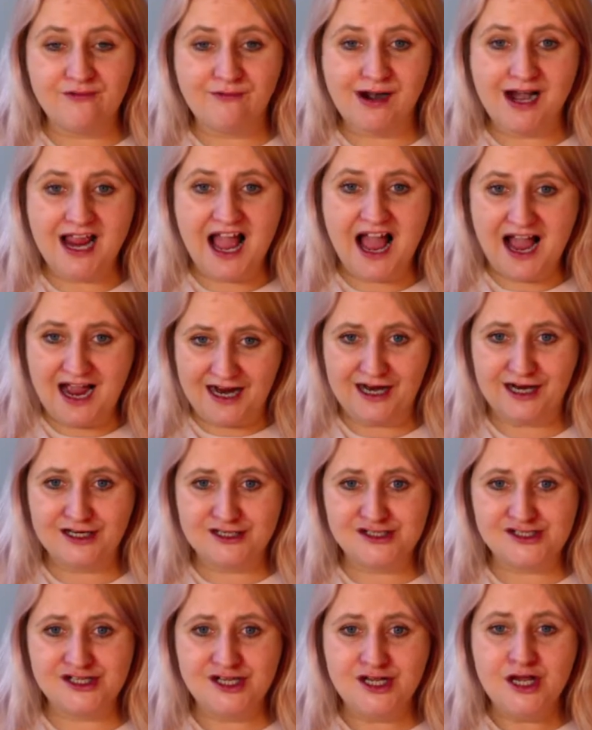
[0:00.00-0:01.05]
a right
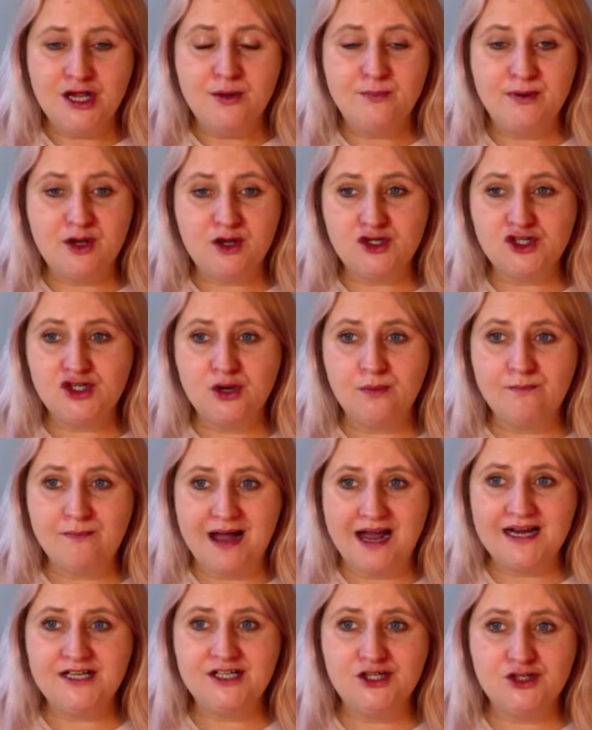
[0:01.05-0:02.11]
angst because your
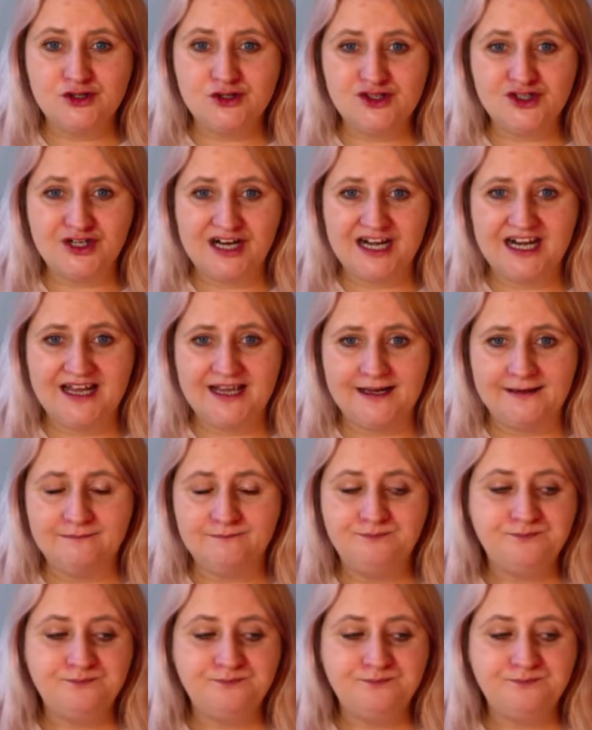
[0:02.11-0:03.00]
mind doesn't clear.